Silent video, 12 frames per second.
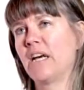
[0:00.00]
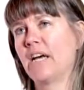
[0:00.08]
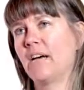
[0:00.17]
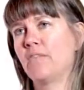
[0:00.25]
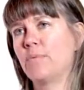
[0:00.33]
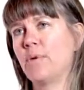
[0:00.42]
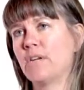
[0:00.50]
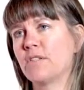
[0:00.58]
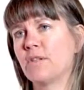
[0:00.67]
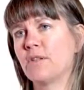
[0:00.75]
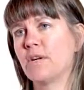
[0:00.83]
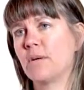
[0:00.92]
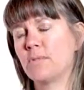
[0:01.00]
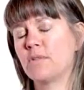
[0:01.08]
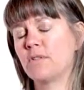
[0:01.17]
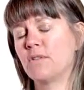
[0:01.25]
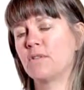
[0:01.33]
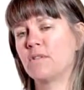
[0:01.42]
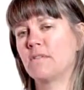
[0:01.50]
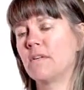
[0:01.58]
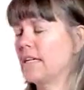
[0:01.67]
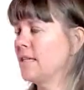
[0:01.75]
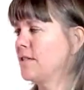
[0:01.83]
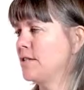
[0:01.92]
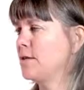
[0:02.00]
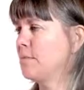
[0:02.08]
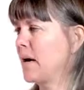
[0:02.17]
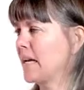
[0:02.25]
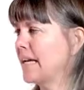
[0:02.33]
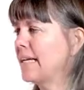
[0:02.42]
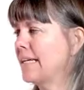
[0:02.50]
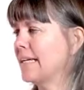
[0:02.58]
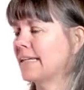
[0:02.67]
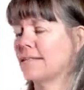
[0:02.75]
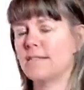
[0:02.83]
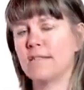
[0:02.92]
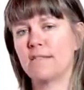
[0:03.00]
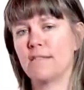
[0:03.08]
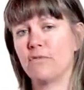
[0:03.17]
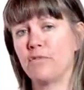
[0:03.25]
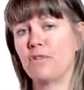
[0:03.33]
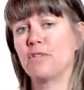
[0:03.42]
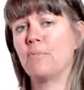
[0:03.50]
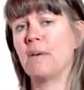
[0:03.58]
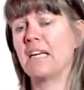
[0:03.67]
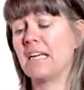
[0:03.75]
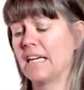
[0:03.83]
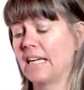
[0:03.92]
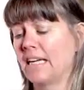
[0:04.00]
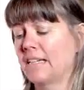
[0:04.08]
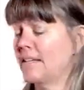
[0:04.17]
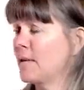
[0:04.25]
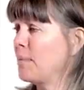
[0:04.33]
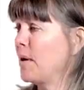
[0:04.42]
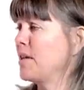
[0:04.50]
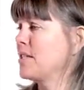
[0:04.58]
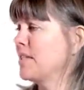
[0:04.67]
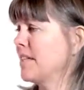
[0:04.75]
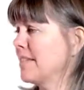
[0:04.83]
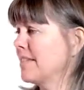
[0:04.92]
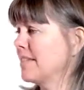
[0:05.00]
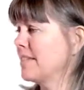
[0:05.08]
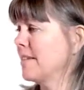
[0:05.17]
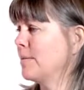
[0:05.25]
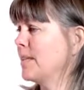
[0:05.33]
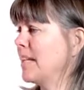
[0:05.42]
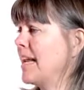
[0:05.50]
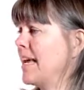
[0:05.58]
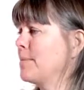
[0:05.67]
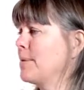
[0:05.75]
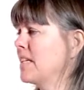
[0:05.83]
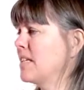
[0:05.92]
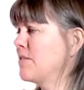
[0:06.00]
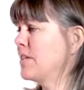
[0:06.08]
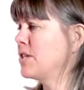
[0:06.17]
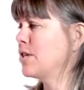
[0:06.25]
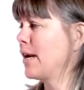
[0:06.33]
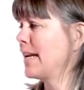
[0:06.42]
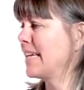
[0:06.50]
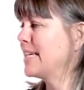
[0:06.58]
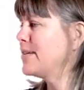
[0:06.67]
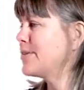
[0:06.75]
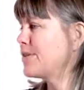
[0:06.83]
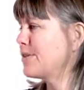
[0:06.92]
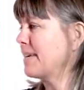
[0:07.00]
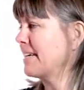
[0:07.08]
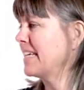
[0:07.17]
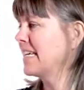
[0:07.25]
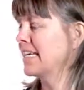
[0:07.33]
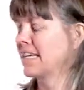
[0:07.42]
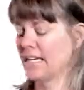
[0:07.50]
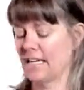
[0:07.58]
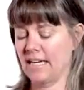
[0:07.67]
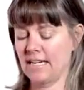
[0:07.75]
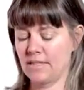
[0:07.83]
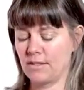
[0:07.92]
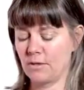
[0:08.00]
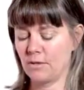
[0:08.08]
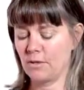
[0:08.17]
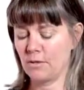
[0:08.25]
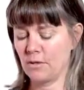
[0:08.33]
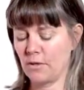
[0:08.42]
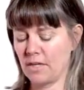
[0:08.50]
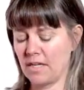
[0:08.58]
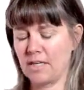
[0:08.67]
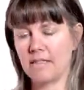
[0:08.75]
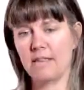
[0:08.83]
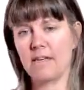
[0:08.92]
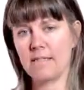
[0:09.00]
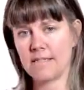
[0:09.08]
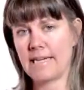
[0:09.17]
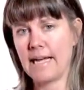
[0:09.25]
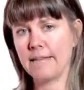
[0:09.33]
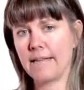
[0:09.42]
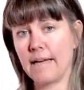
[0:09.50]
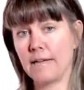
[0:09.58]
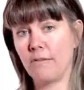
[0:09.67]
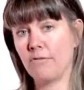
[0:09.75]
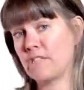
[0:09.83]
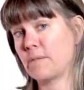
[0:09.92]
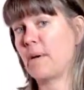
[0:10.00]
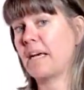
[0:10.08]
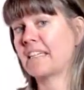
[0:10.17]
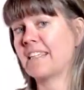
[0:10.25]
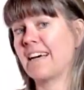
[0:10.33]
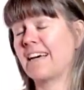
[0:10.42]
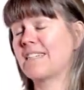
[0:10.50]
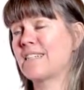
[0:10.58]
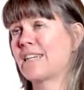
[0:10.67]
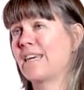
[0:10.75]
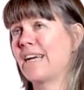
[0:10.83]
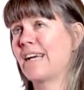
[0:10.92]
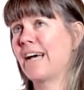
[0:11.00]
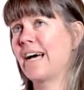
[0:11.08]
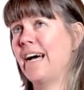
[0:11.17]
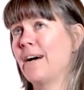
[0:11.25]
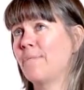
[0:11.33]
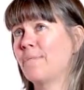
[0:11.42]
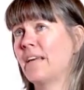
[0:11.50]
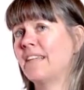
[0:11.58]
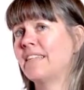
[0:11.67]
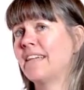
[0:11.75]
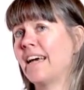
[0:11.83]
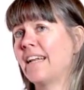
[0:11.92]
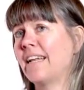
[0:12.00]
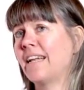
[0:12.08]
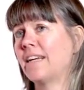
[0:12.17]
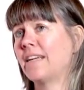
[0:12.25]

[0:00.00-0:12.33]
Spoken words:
every person who comes into my clinic and sits in front of me, they're a person with a name, an individual, and a history. And so you got to understand that and respect that, and then